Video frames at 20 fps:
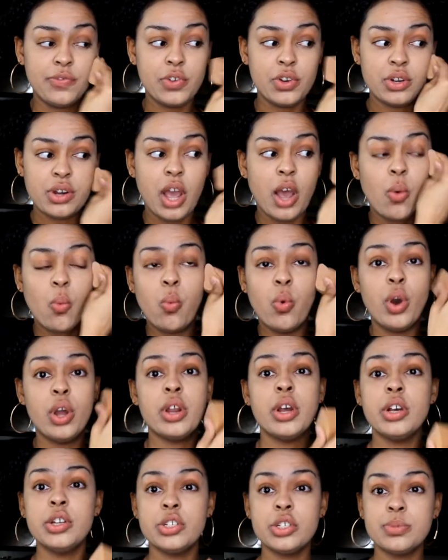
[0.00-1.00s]
not
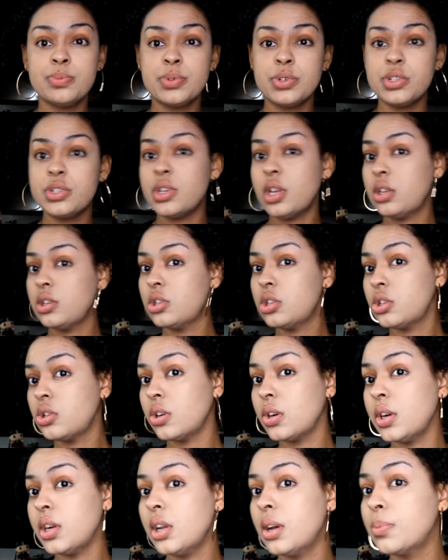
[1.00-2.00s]
100%
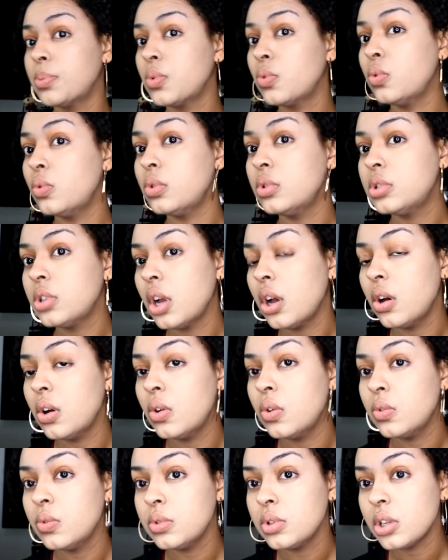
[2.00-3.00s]
straight up cool
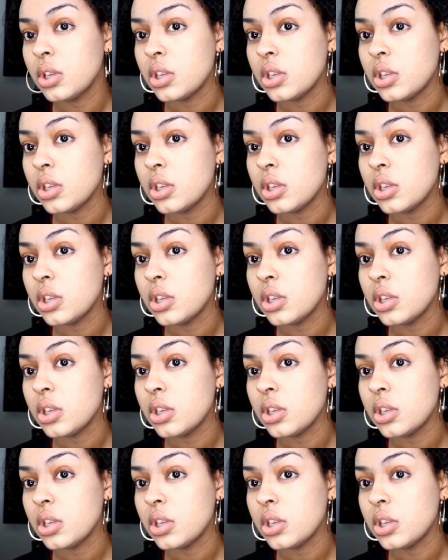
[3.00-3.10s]
toned.